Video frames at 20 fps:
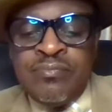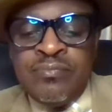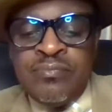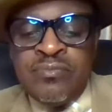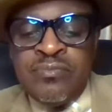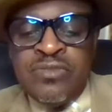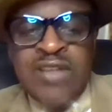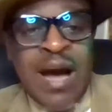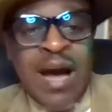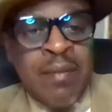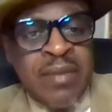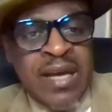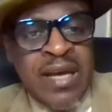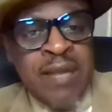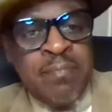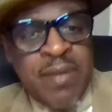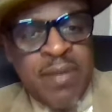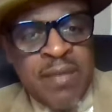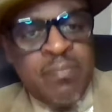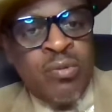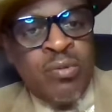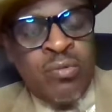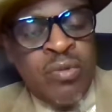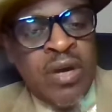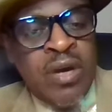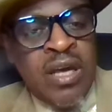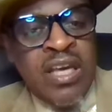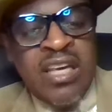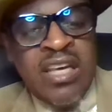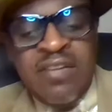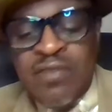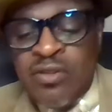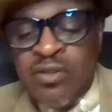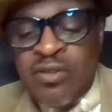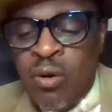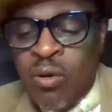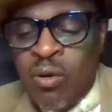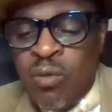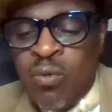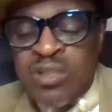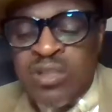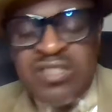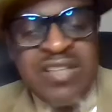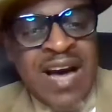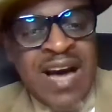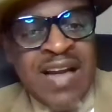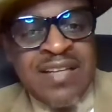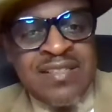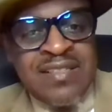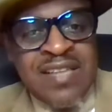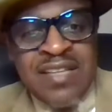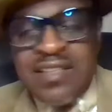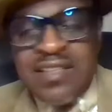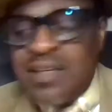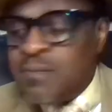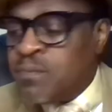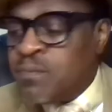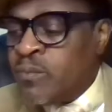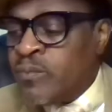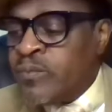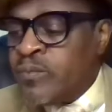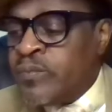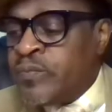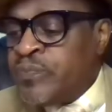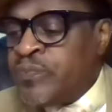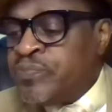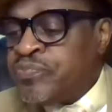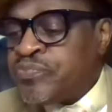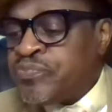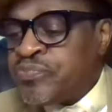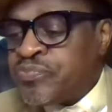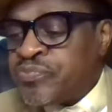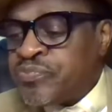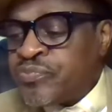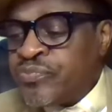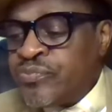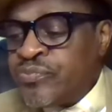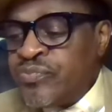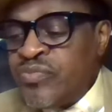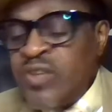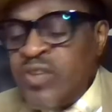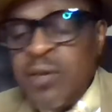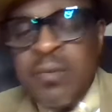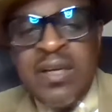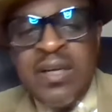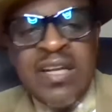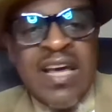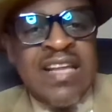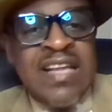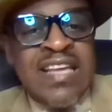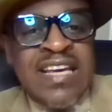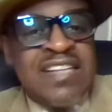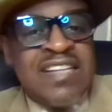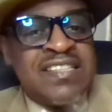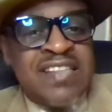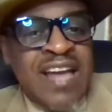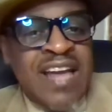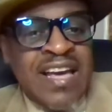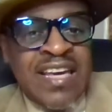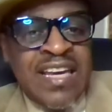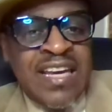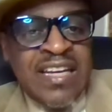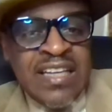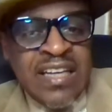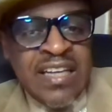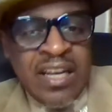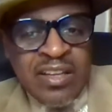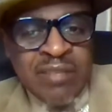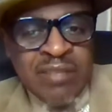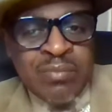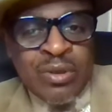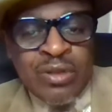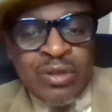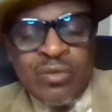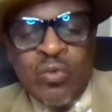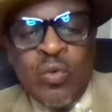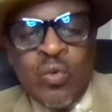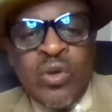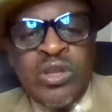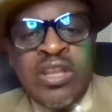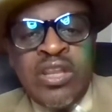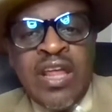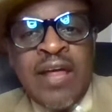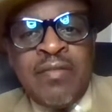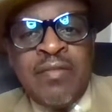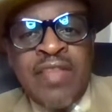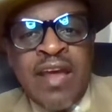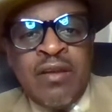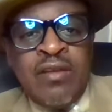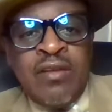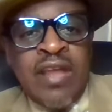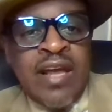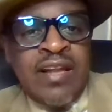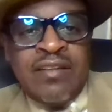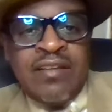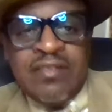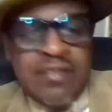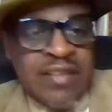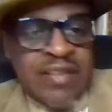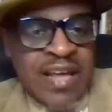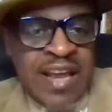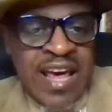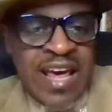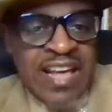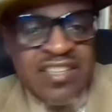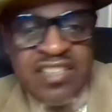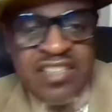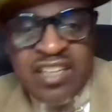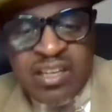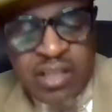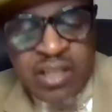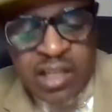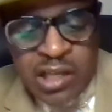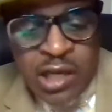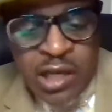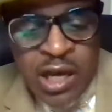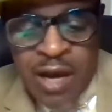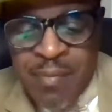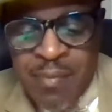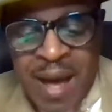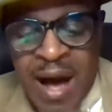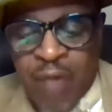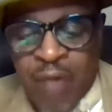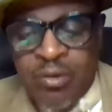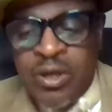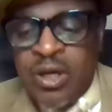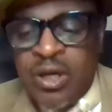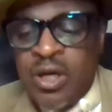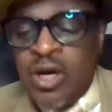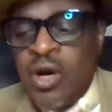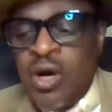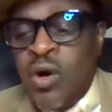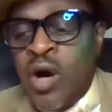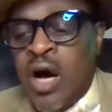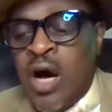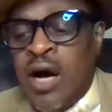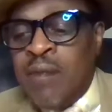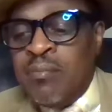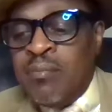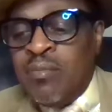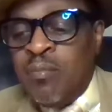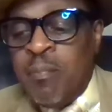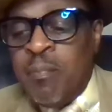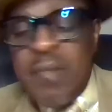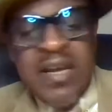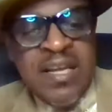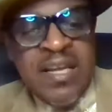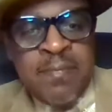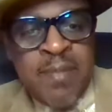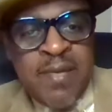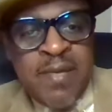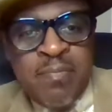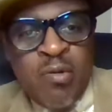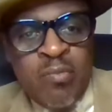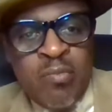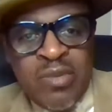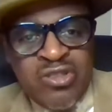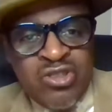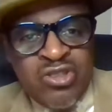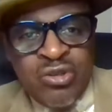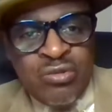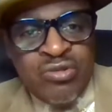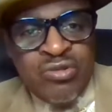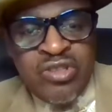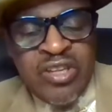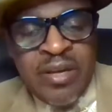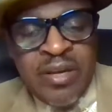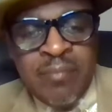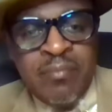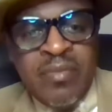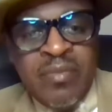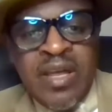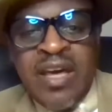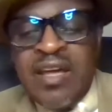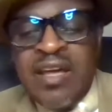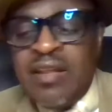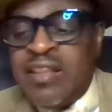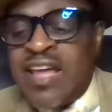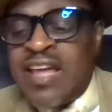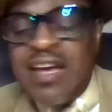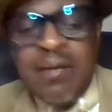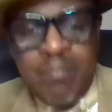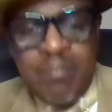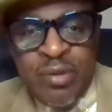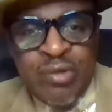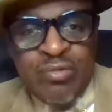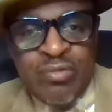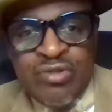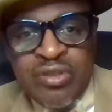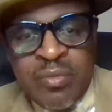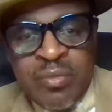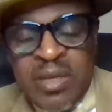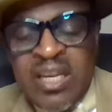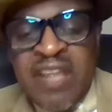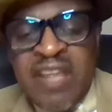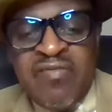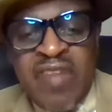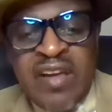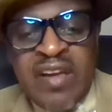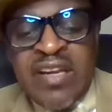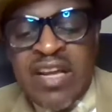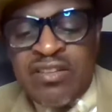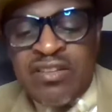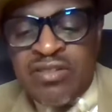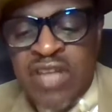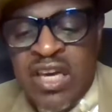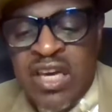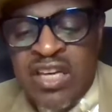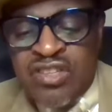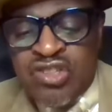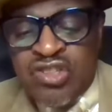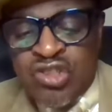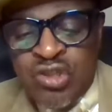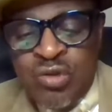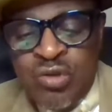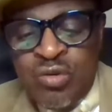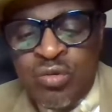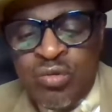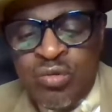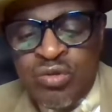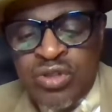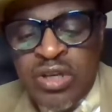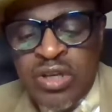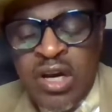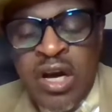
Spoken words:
dominate people, even though it was not intended. But it's like any other book that has come out. Many people misuse them. They abuse them. Anything that is used